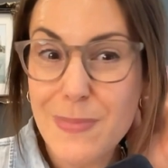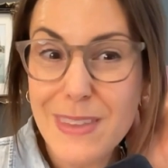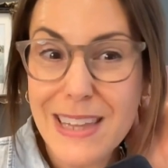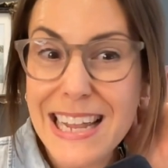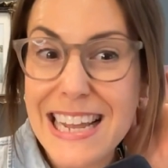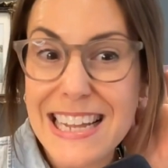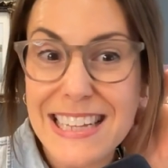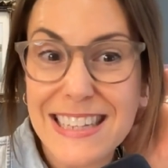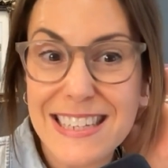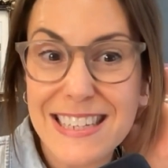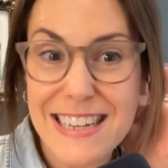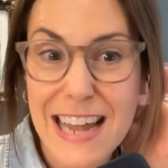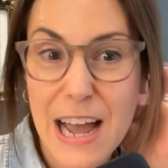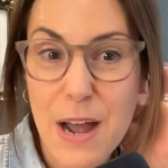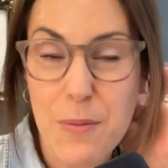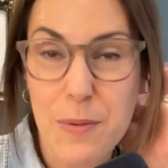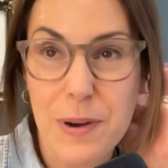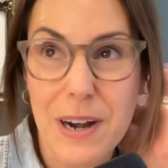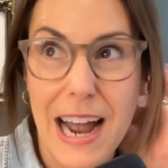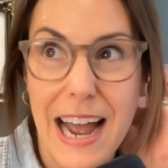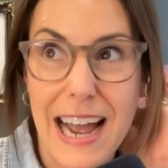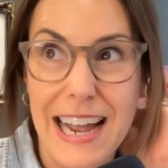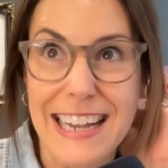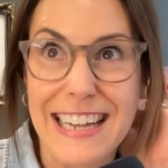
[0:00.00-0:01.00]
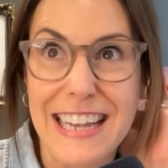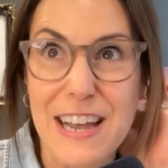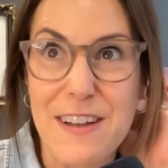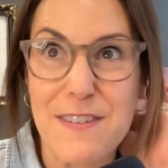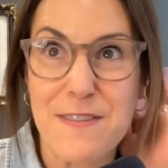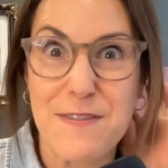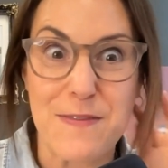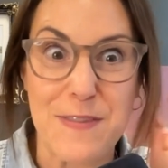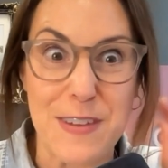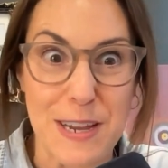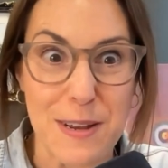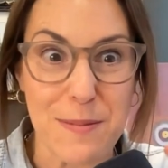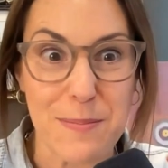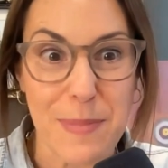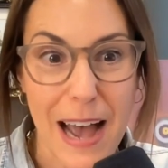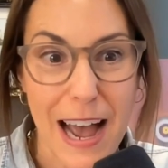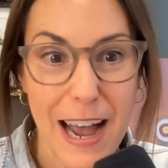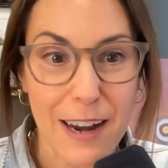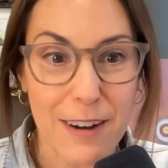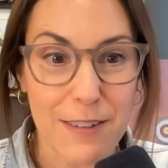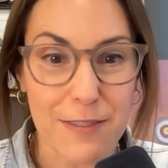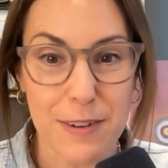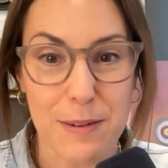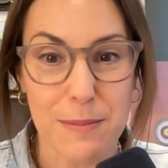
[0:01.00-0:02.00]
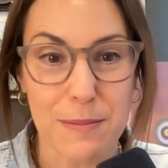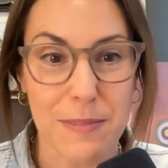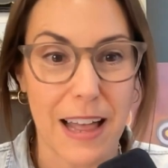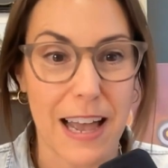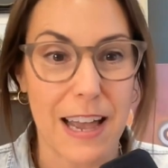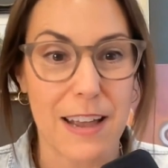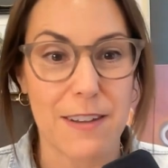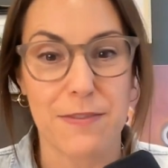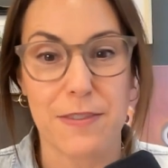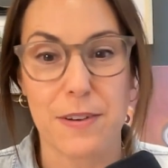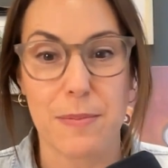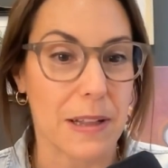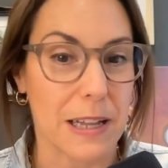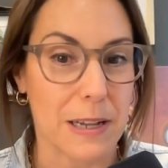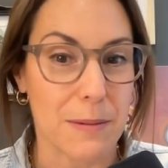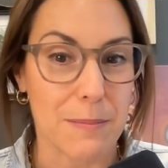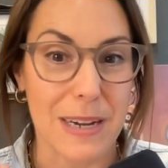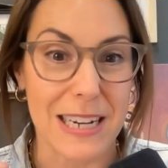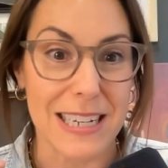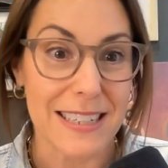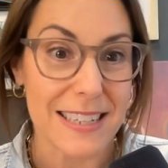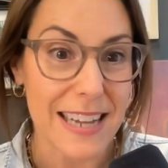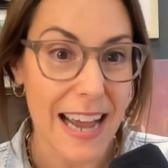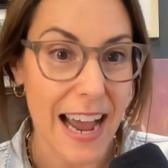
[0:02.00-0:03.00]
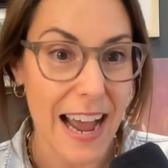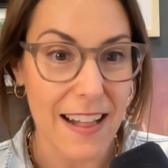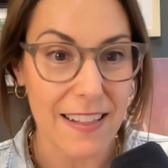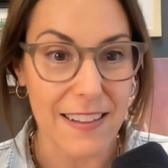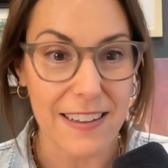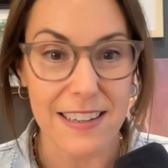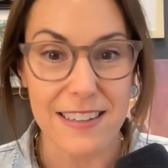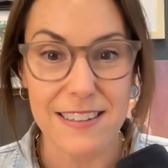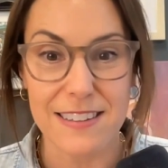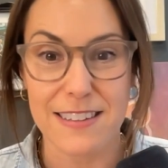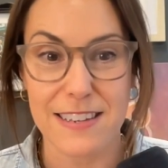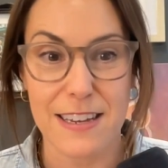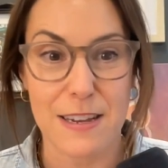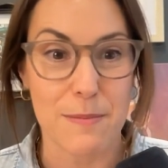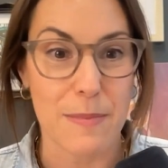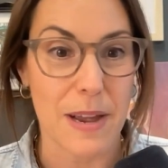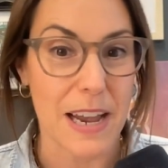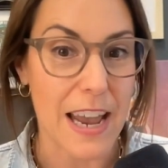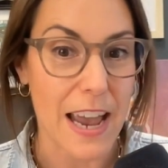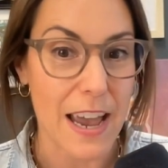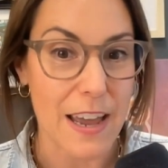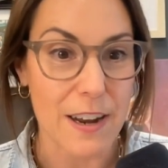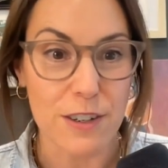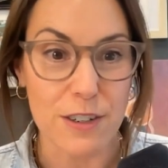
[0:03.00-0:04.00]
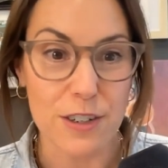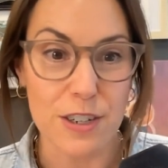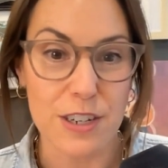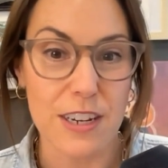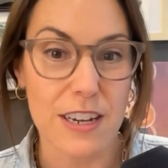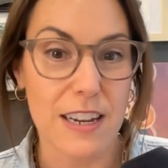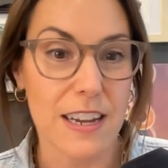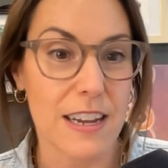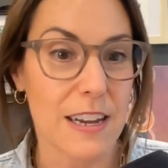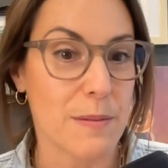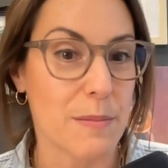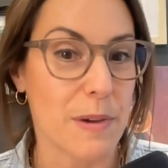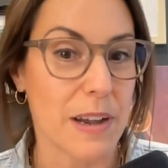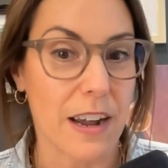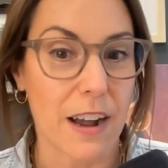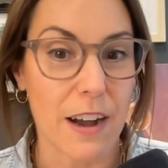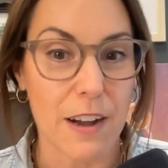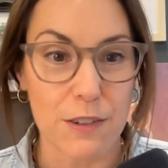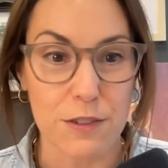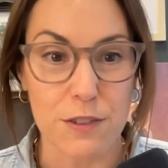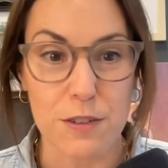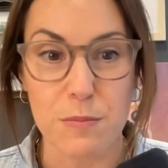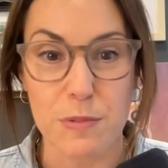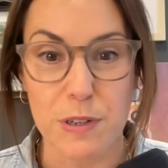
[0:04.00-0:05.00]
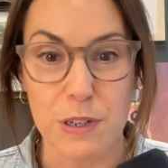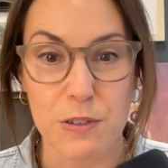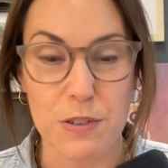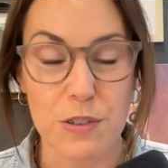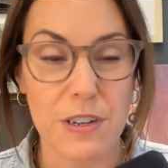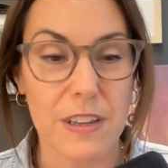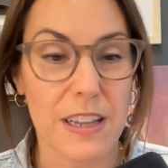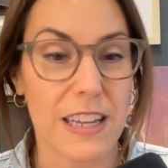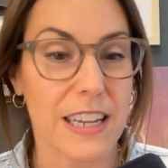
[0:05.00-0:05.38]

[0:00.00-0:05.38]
It's not where I get feedback from life about my talents and my energy and my contribution.